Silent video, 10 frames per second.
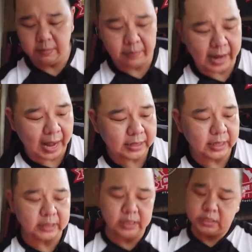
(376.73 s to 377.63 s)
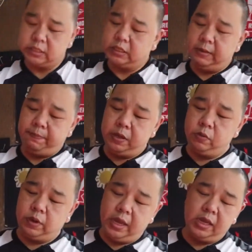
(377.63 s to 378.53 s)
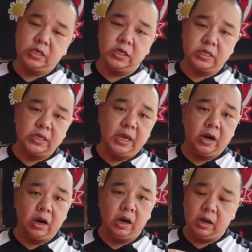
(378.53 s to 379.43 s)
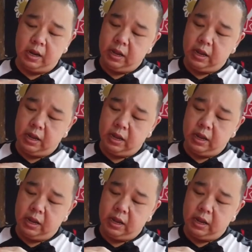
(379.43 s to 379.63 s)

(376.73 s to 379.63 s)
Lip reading: by adding this TPU cages here